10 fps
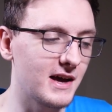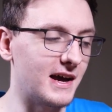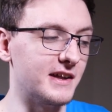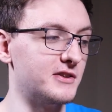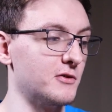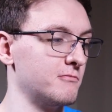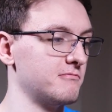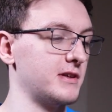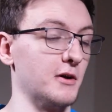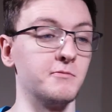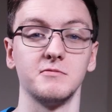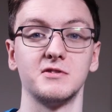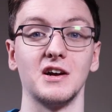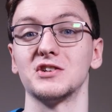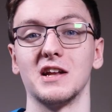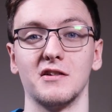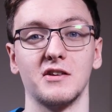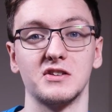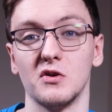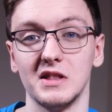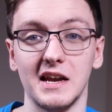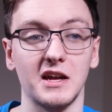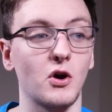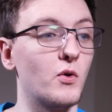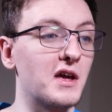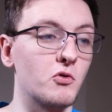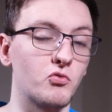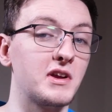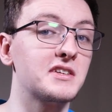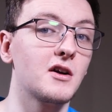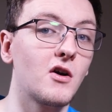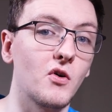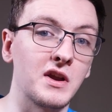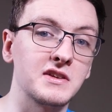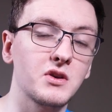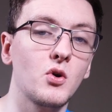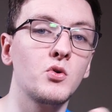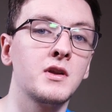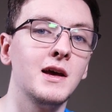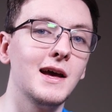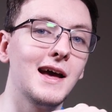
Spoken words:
touch anything at all, let it go. It will restart on its own.